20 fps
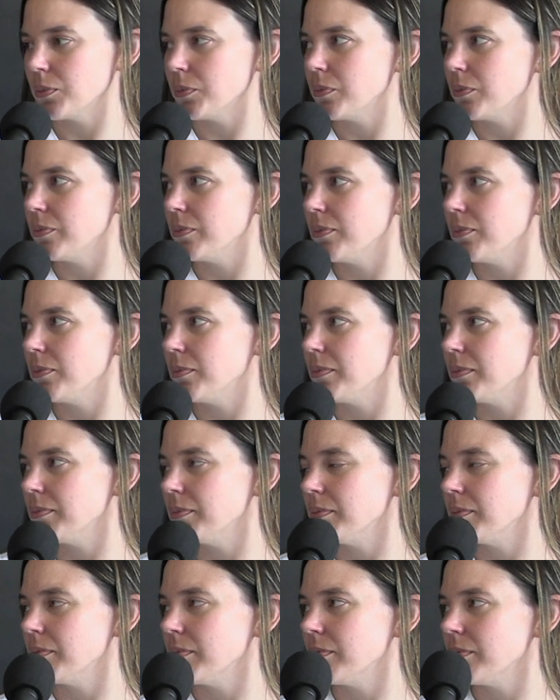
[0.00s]

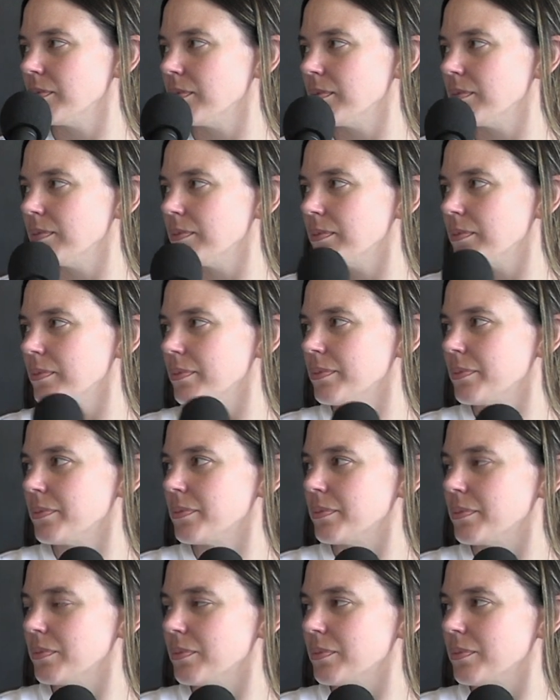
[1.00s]

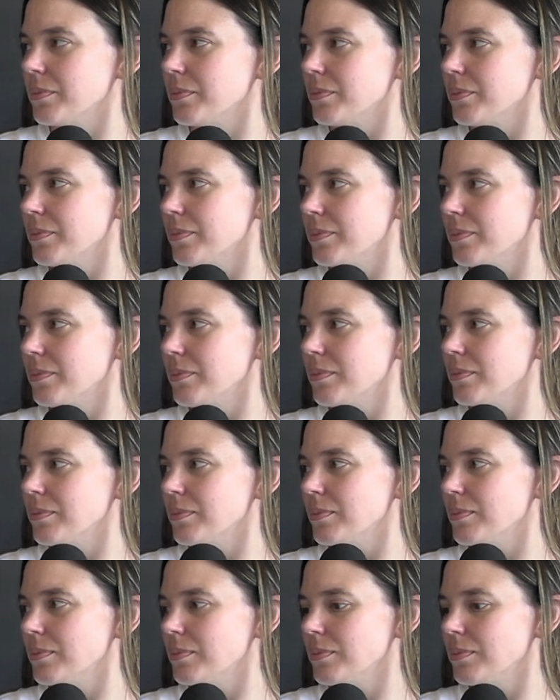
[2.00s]

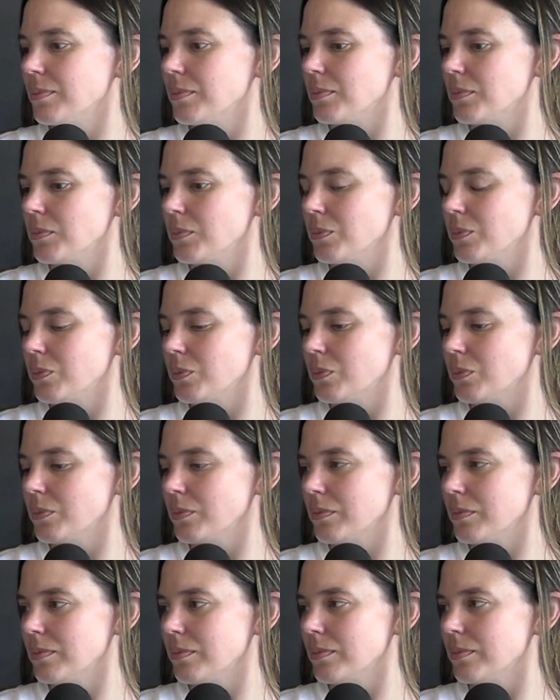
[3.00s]

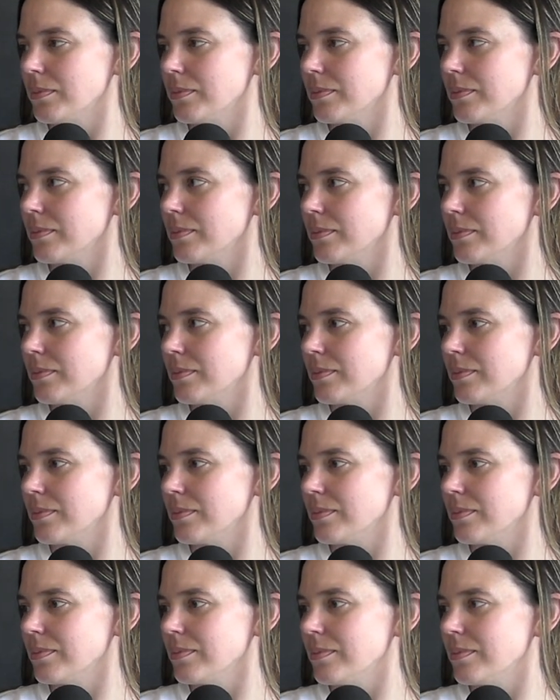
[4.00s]

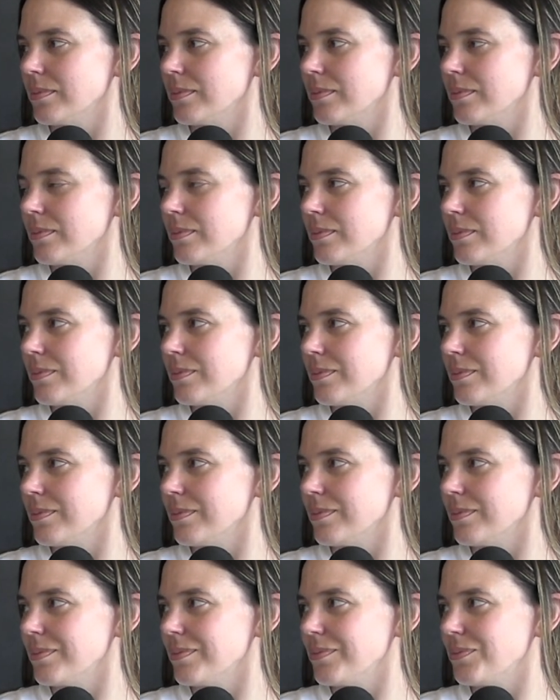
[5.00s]

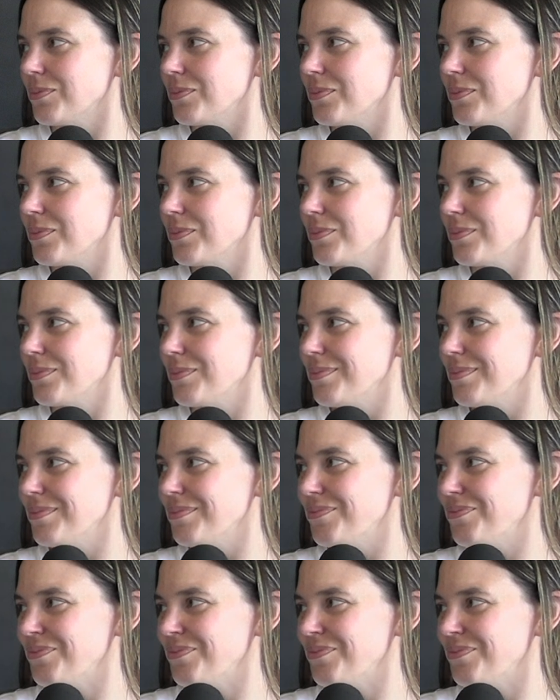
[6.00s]
(silent)